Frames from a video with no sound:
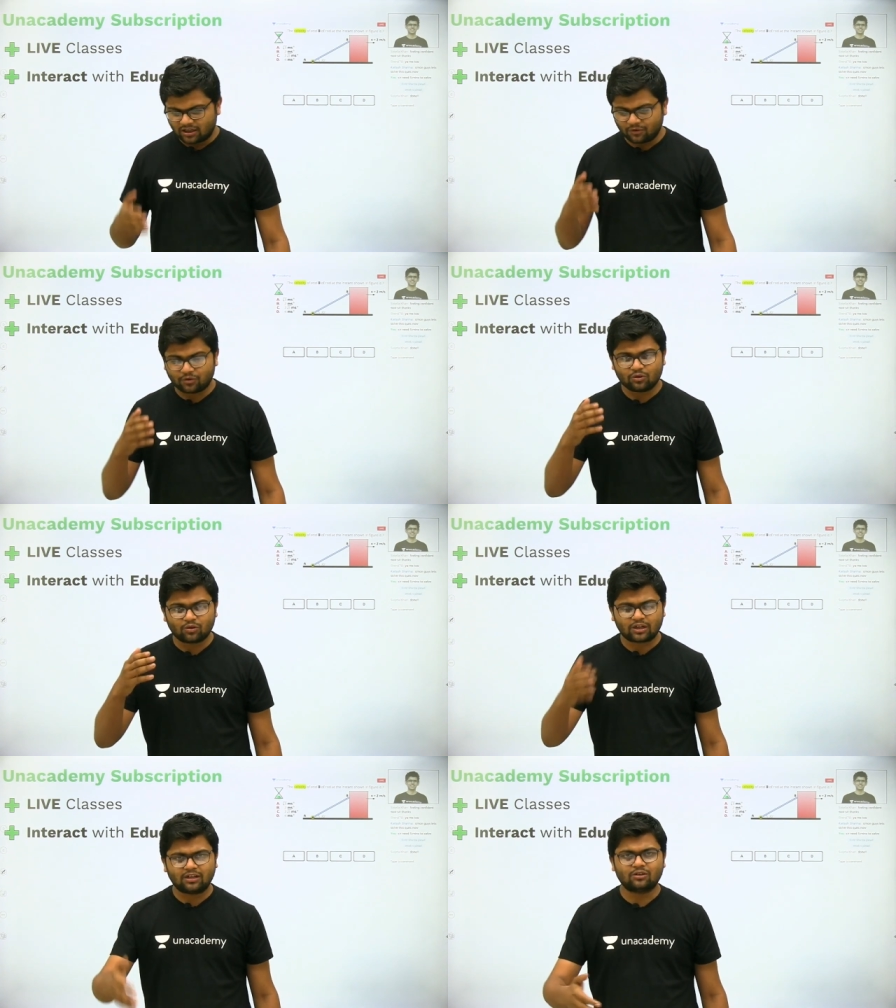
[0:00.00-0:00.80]
If
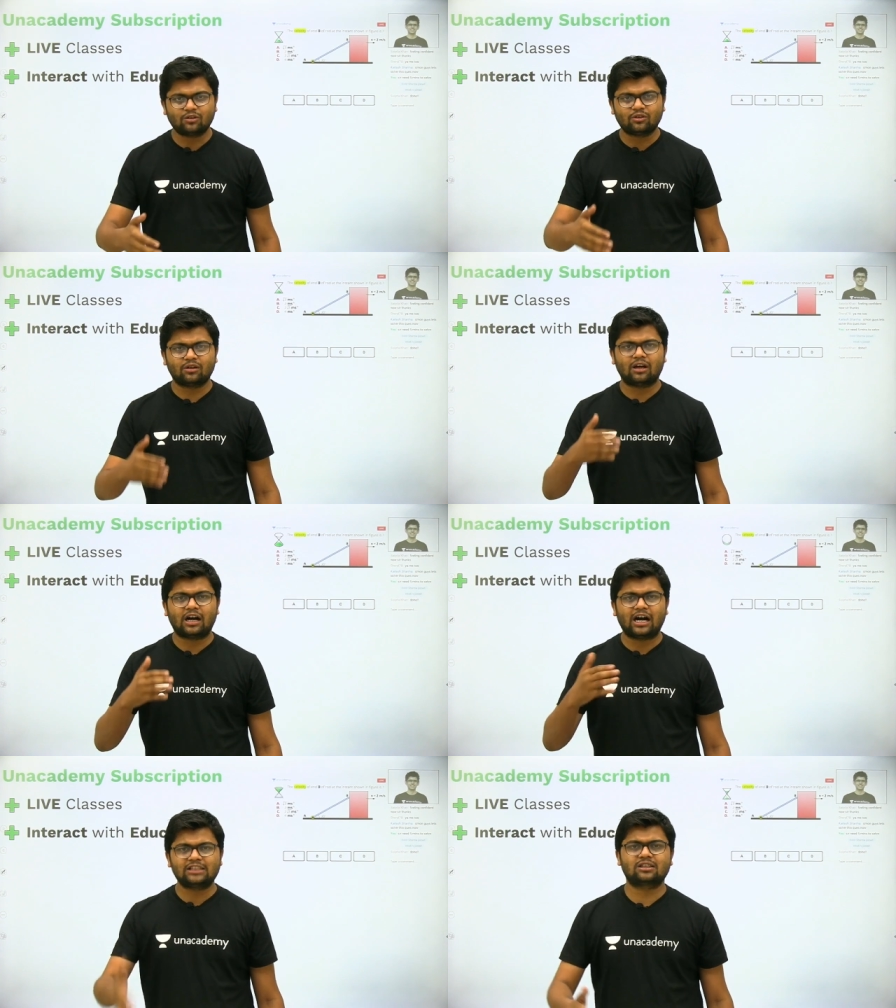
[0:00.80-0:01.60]
you can, you know, uh,
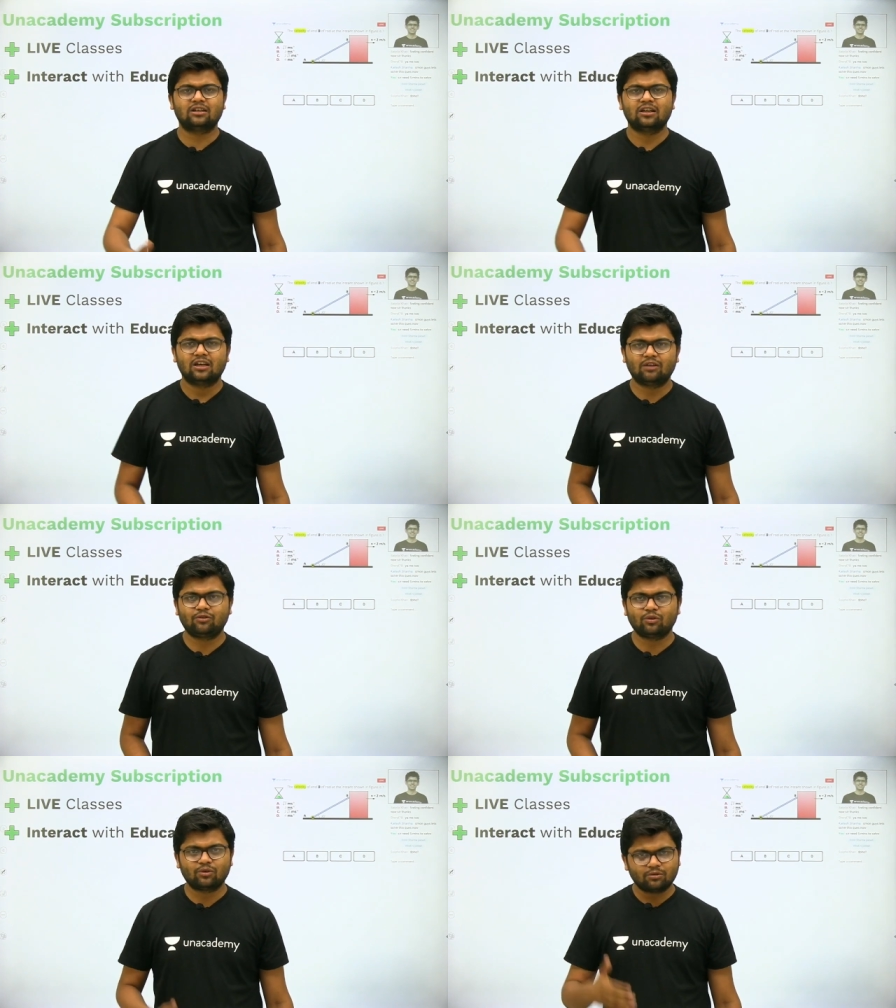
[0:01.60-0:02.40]
ask
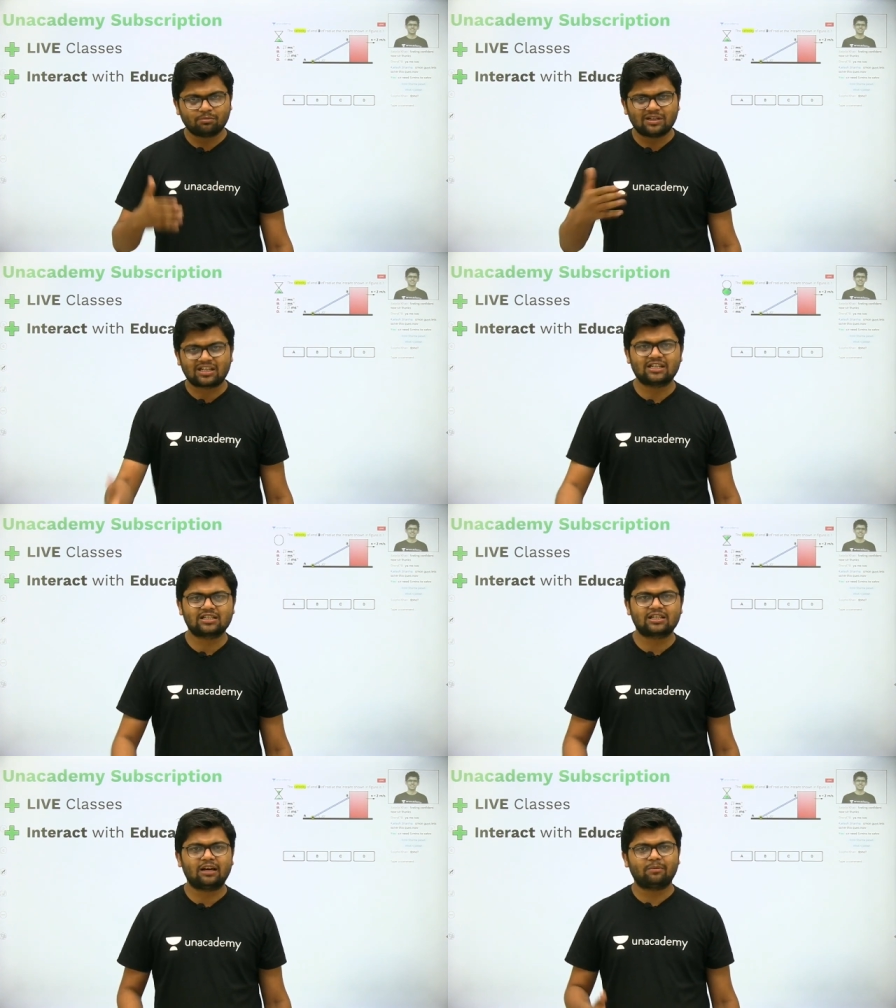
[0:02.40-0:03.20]
if you, you missed any
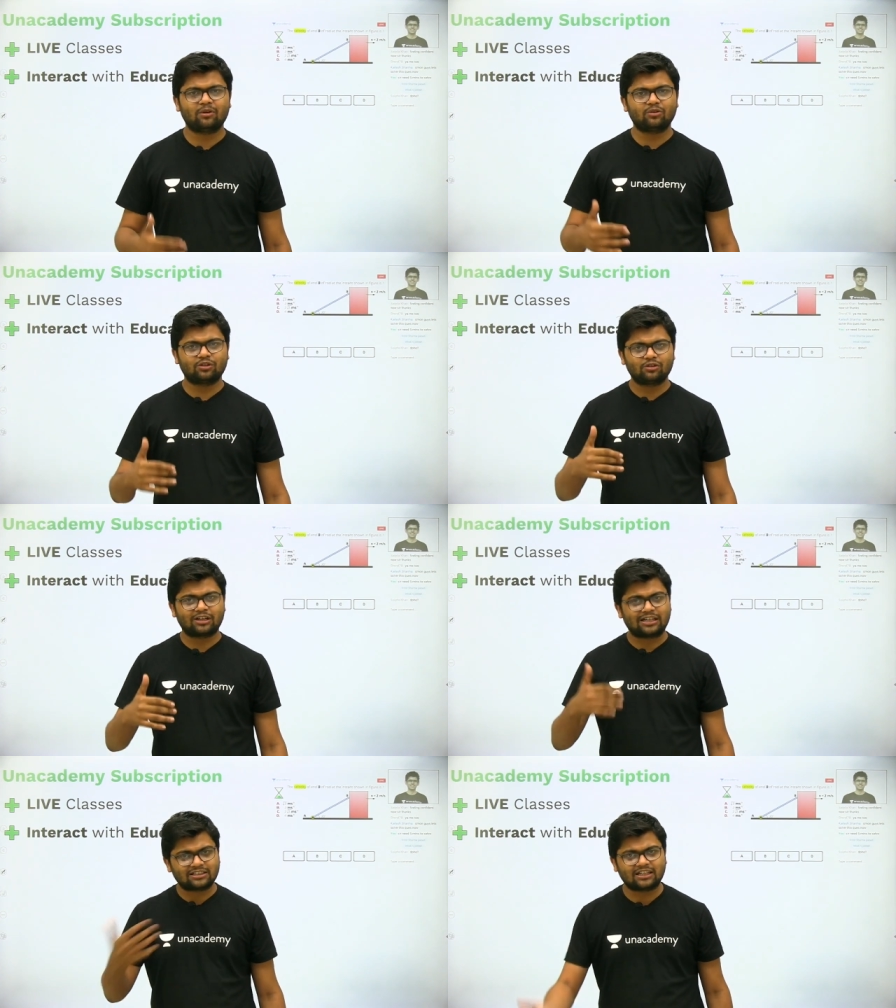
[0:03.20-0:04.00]
step or you
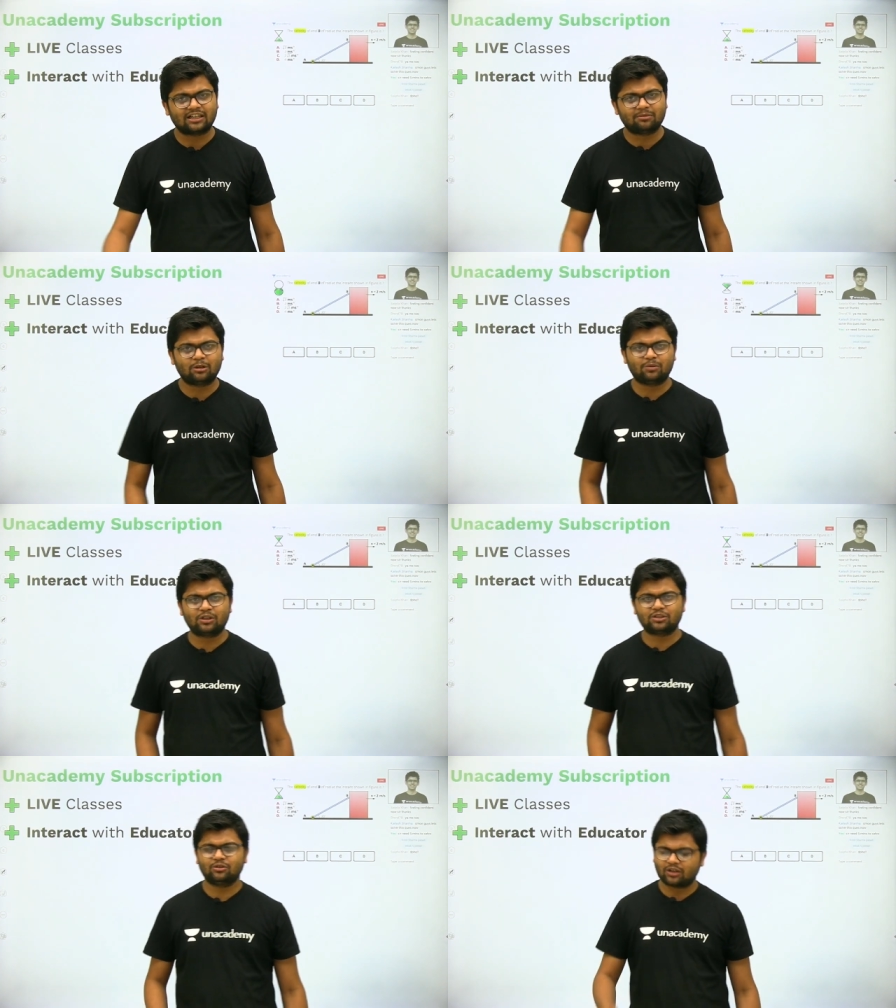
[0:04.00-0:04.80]
didn't understand any
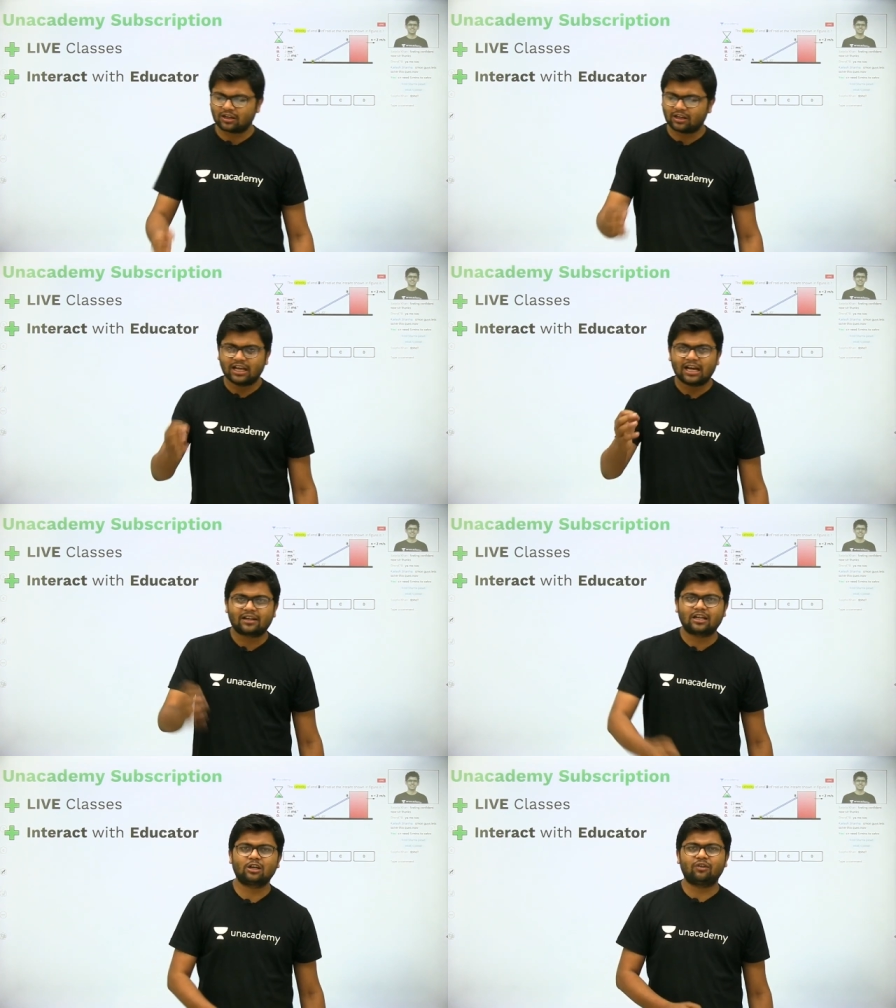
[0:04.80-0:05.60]
manipulation, you can
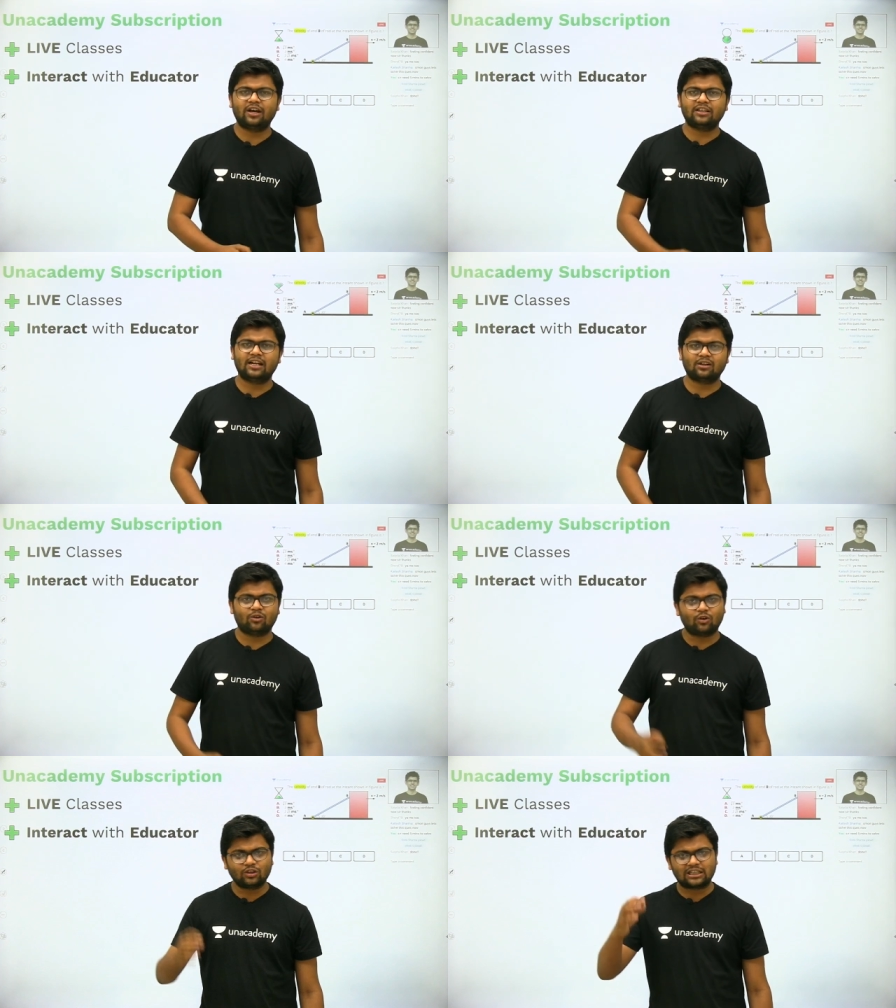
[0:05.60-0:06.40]
rectify that
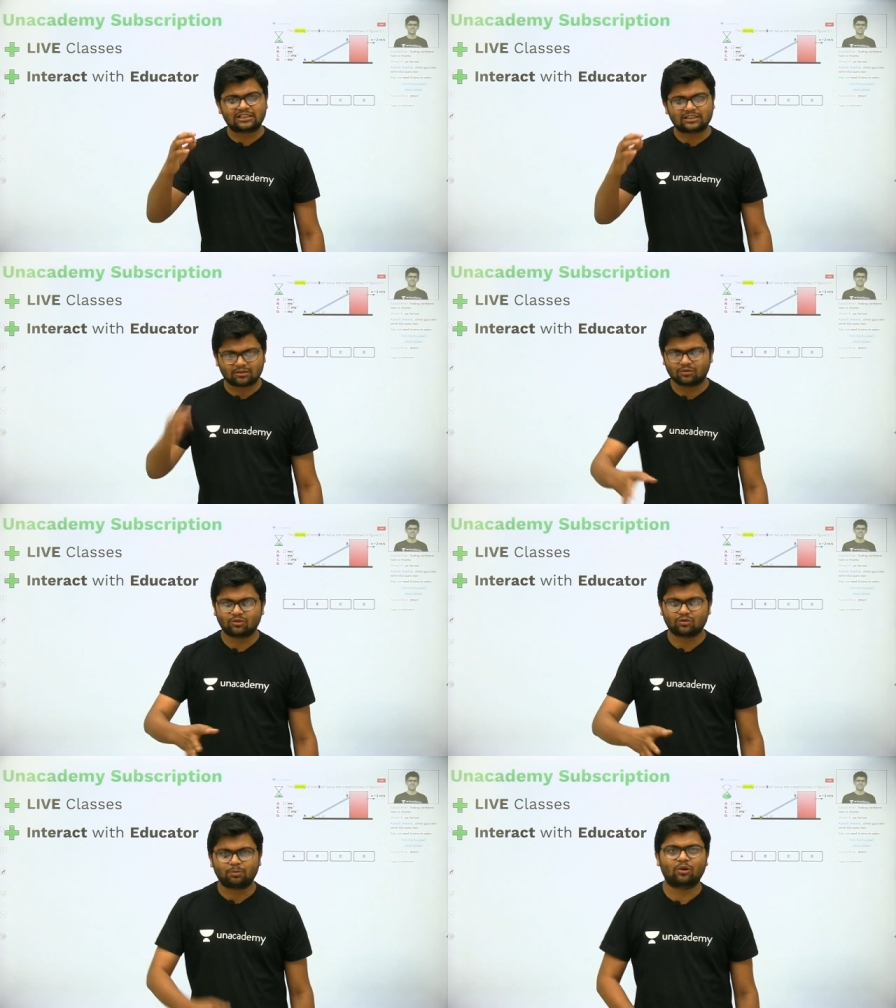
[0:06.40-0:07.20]
on the
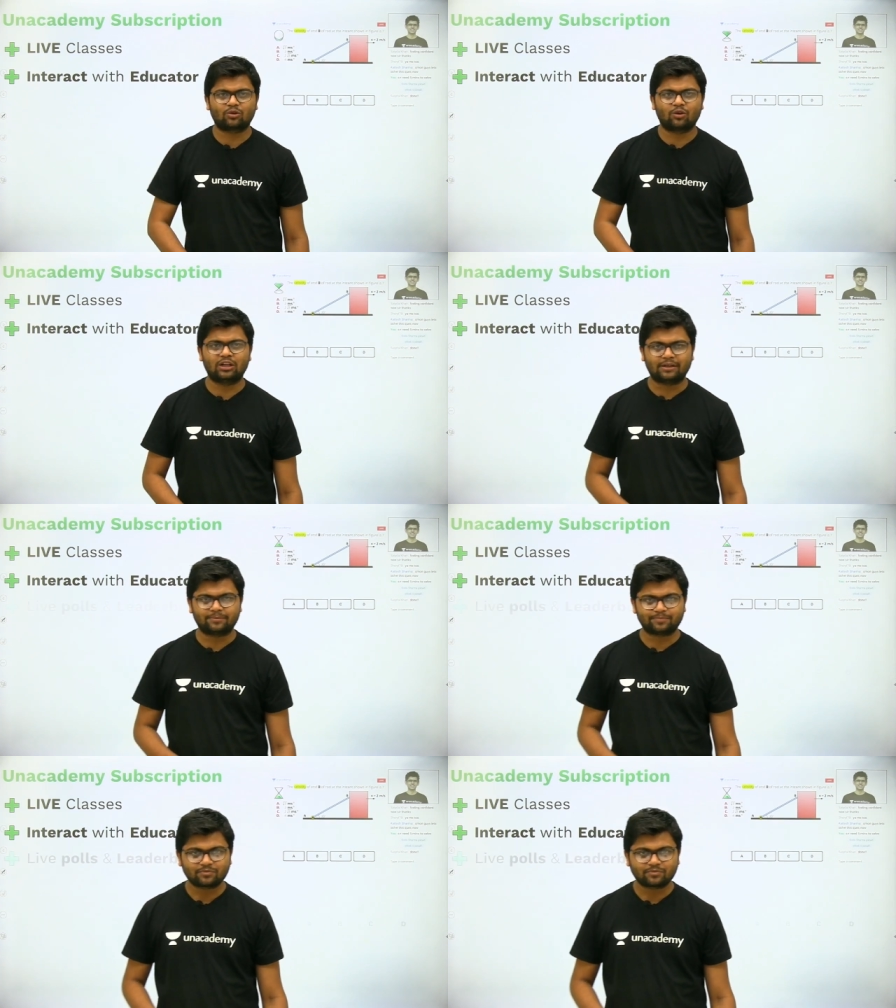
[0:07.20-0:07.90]
spot only.